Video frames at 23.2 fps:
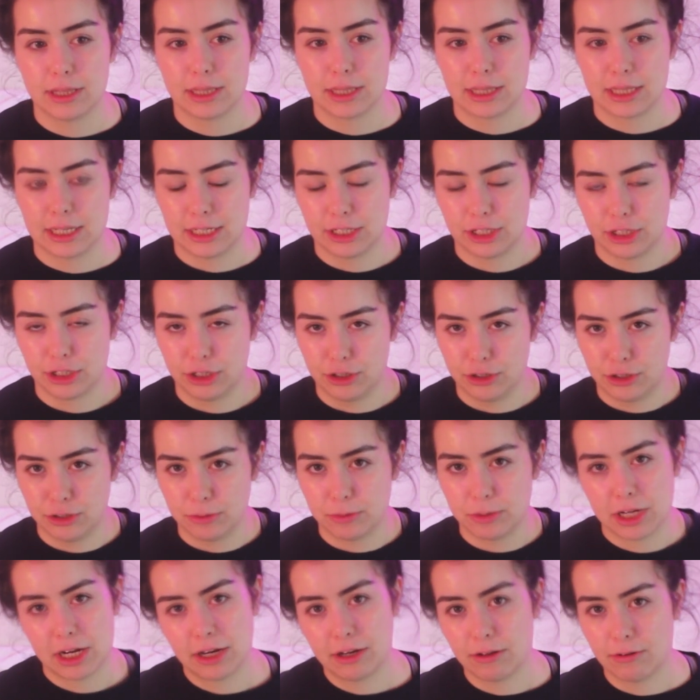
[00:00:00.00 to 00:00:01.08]
this YouTube
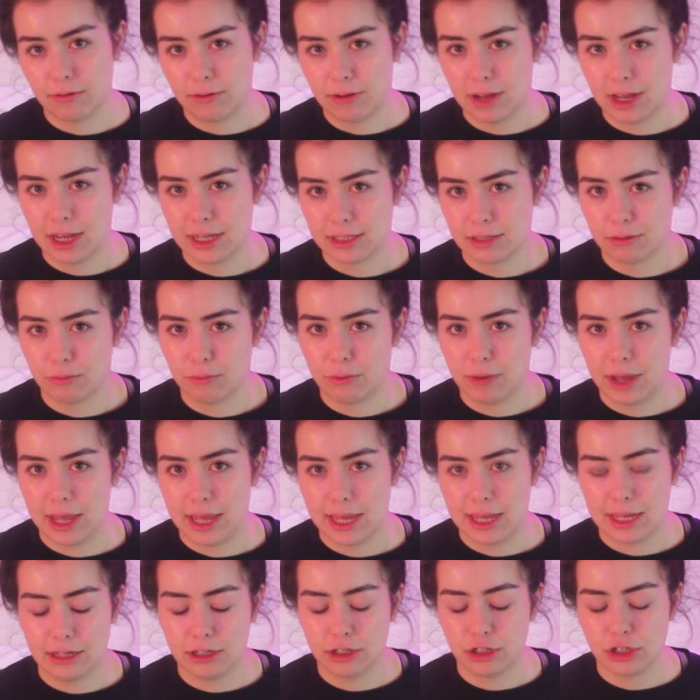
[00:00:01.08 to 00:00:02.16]
channel as a
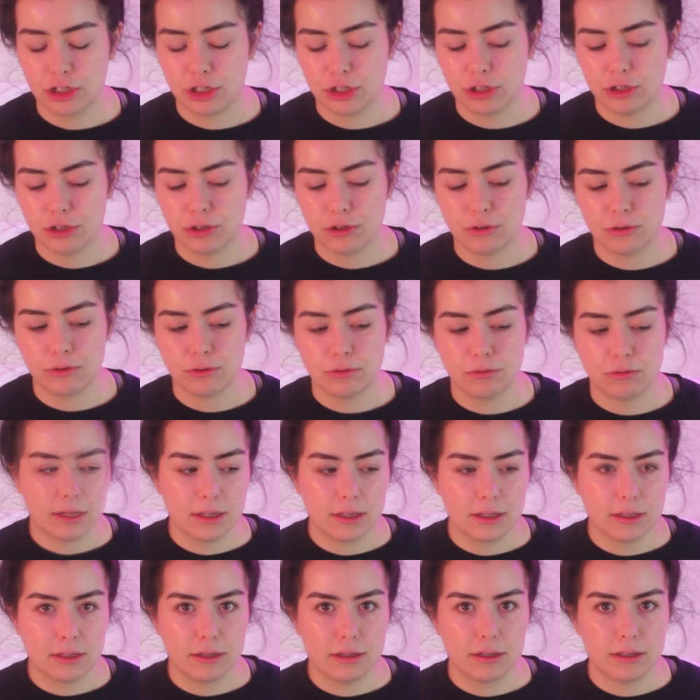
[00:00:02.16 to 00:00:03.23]
way to
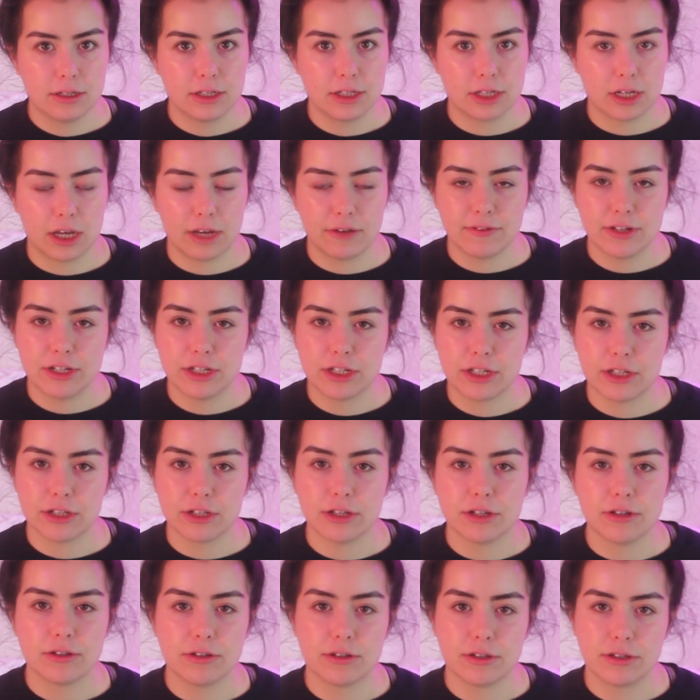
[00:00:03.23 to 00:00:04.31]
dive into
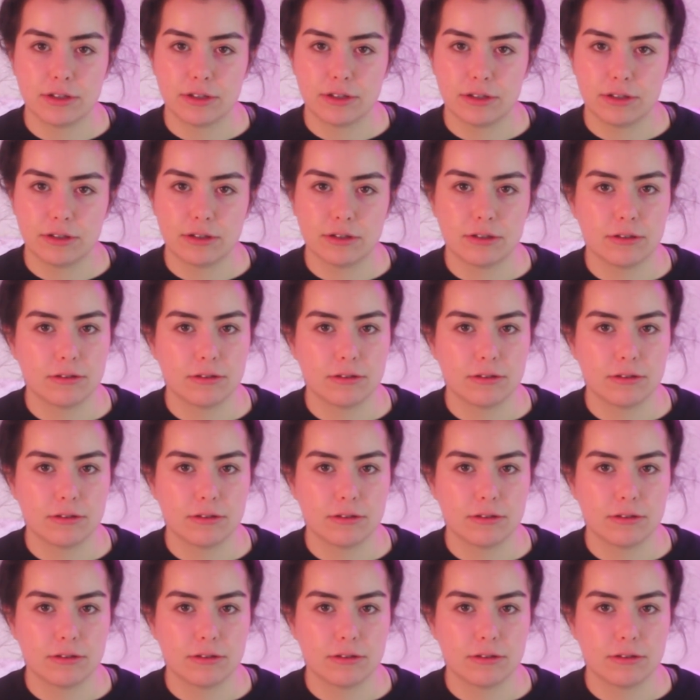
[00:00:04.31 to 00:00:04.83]
those